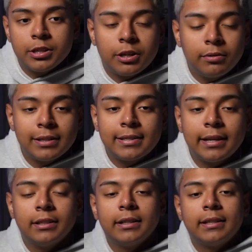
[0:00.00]
So let's
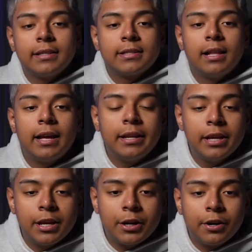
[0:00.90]
take a look at this client.
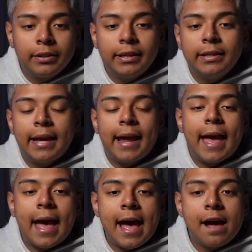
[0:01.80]
Currently, they
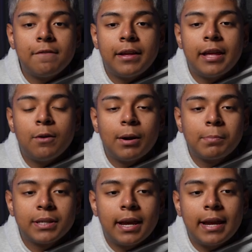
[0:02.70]
have a
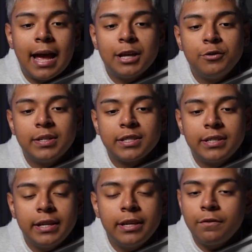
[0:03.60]
website. As you can
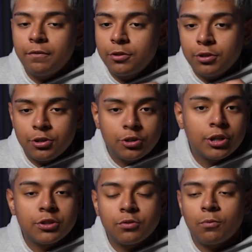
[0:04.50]
see,
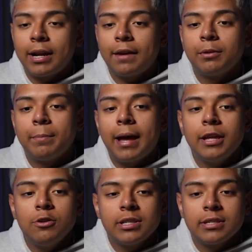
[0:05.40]
just right off the
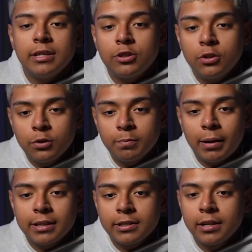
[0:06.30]
bat, you can see 2
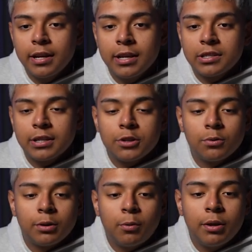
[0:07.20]
spots, schedule
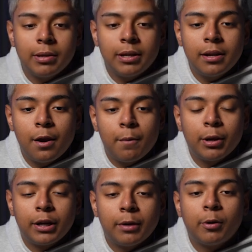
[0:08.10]
an appointment,
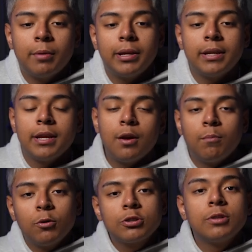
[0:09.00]
book an appointment,
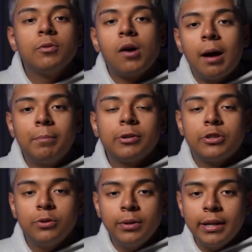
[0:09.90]
multiple
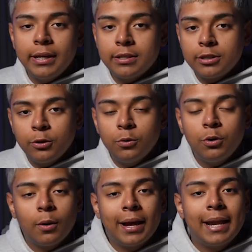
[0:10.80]
opportunities to
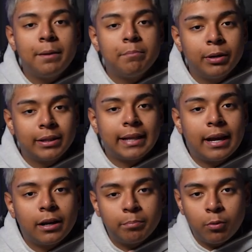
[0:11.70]
go ahead and book
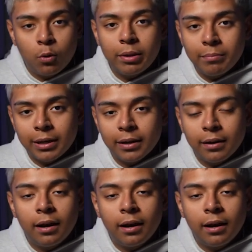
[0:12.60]
that appointment.